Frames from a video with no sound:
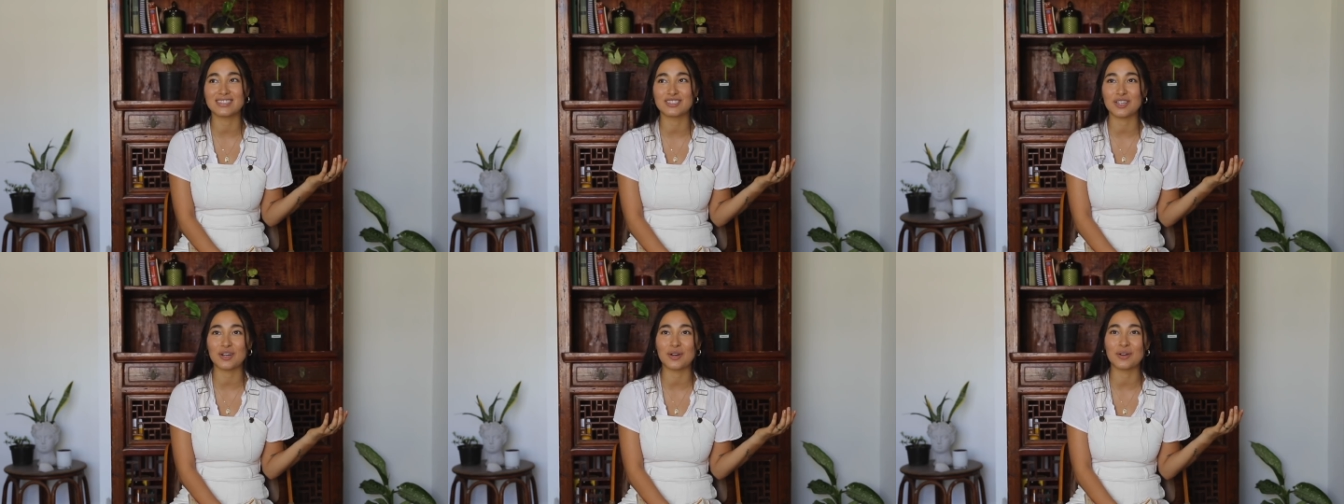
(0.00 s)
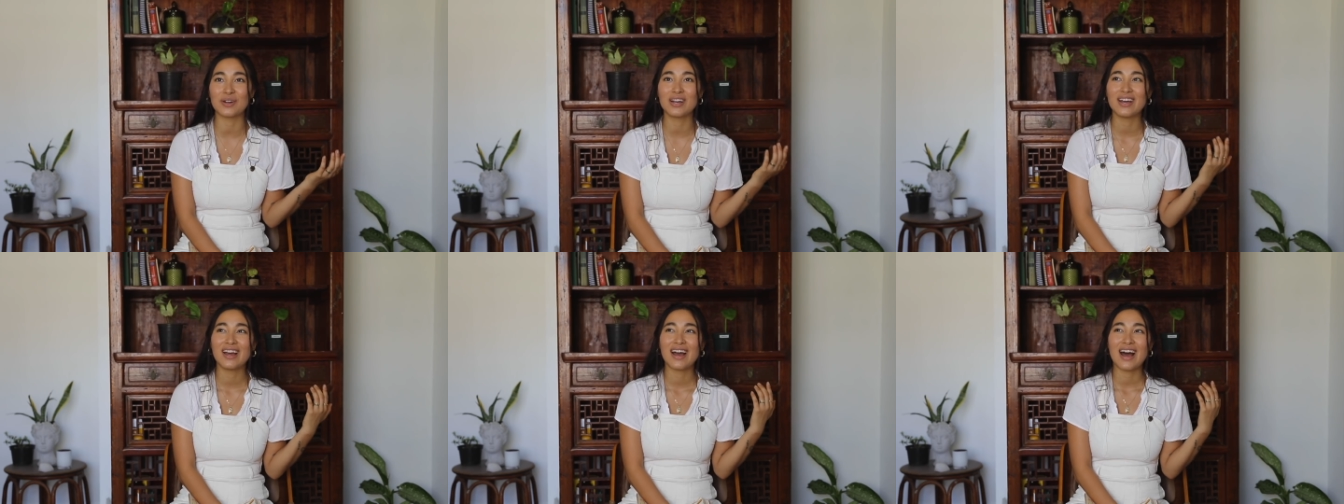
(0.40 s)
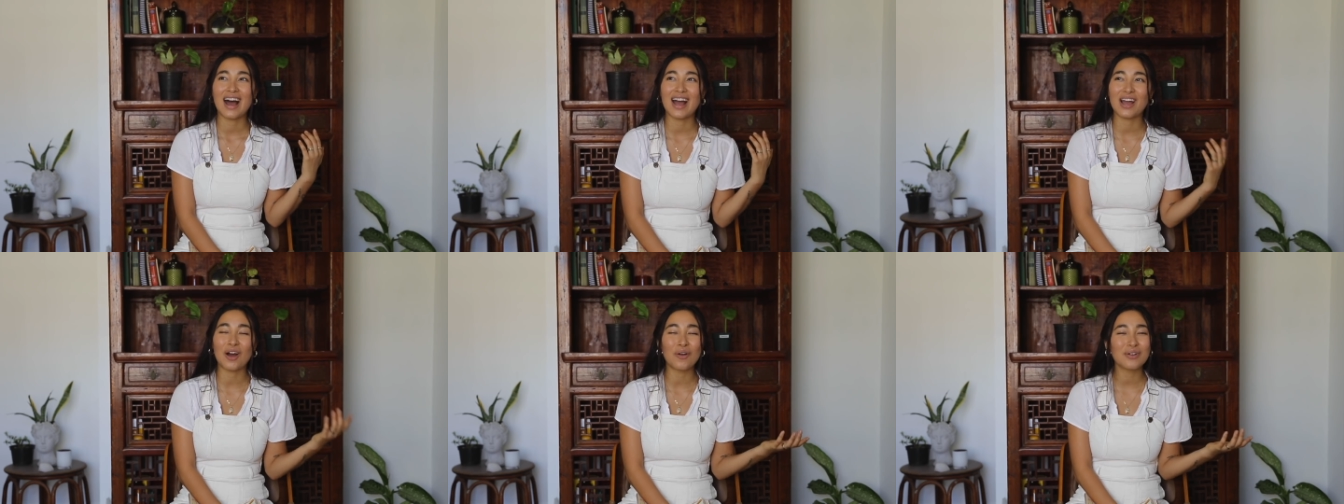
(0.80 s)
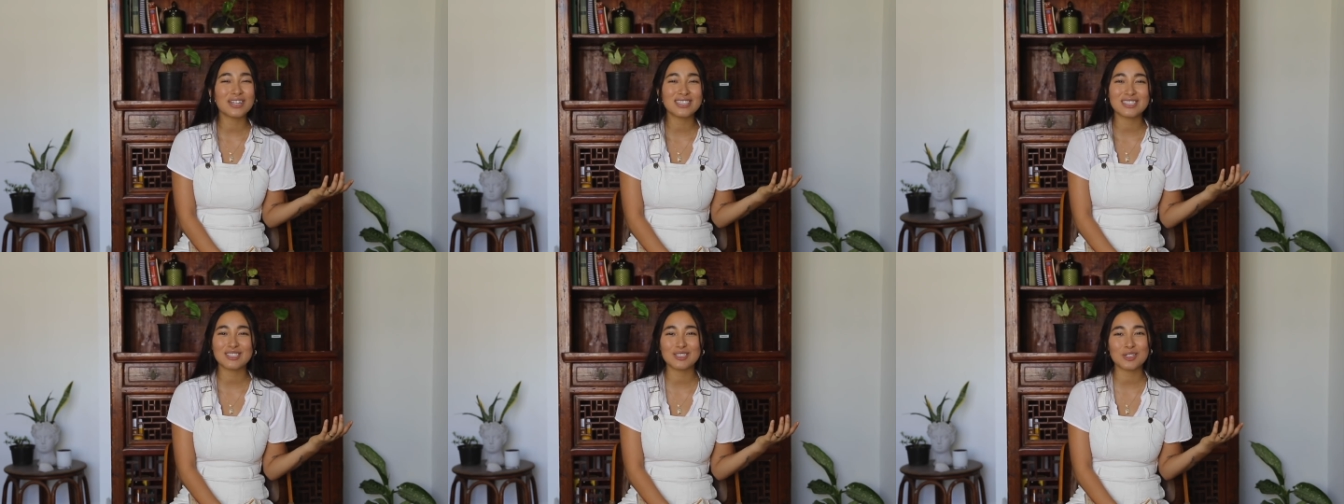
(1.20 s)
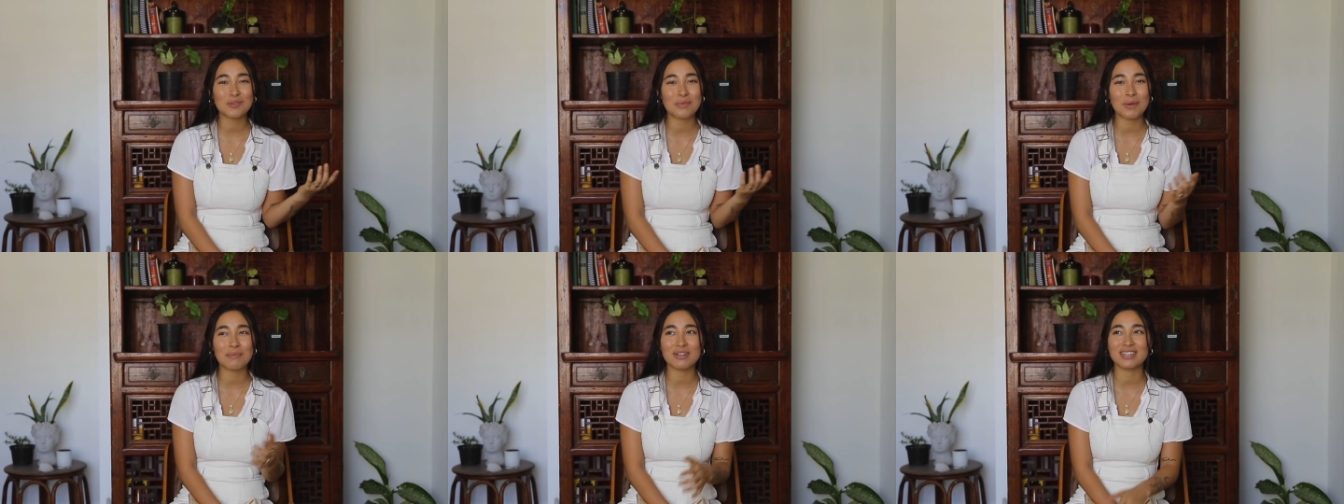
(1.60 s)
And so I always just
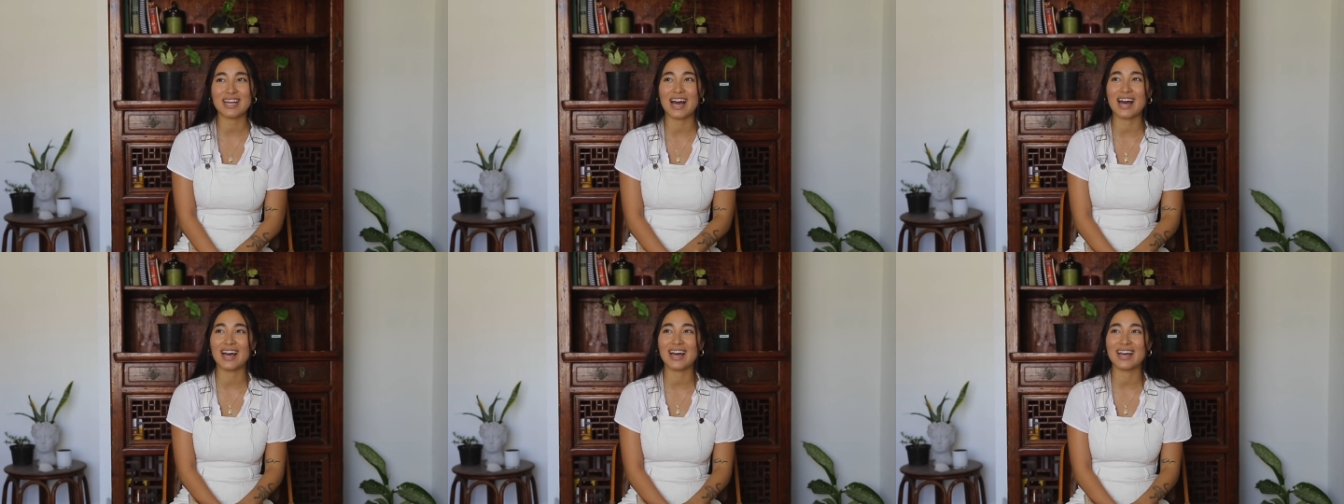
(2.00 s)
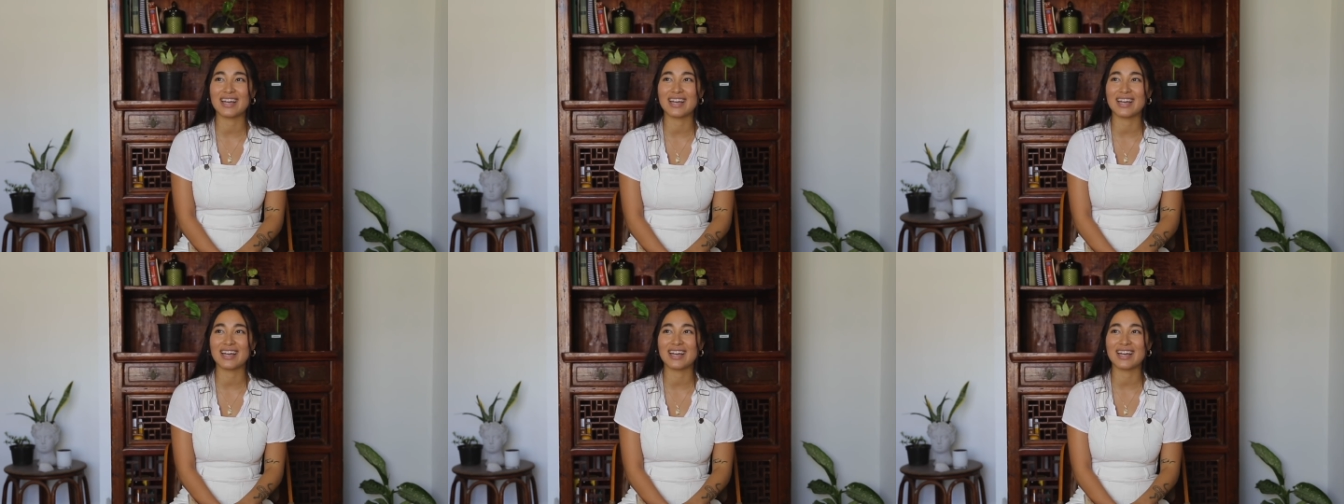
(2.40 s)
remember that.